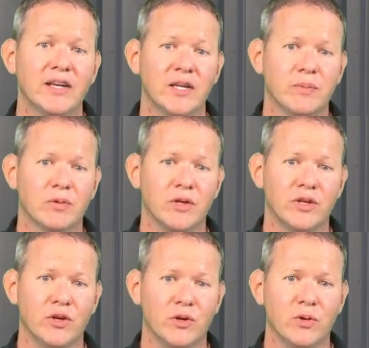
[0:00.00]
I
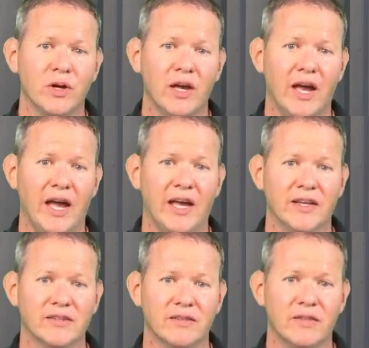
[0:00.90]
typically do
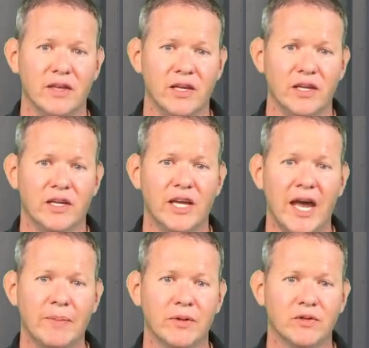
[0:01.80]
as the
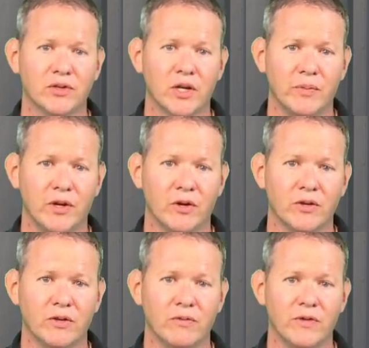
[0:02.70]
captains are coming
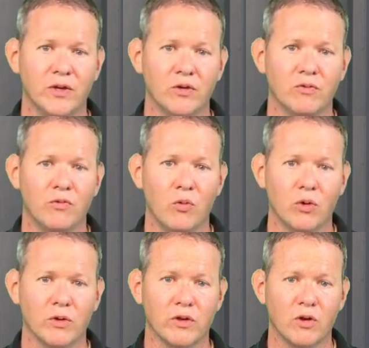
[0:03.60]
onto the field
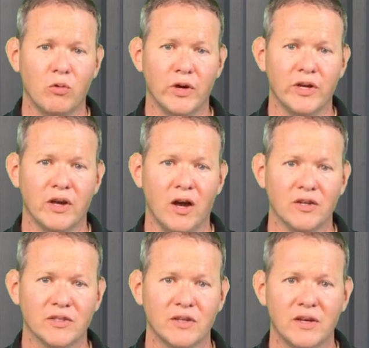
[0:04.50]
for the coin
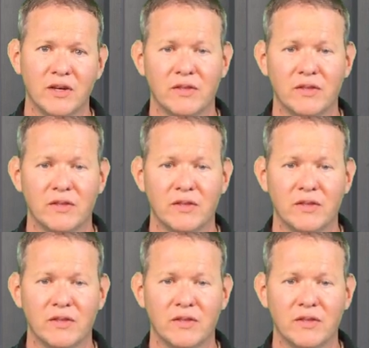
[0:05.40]
toss.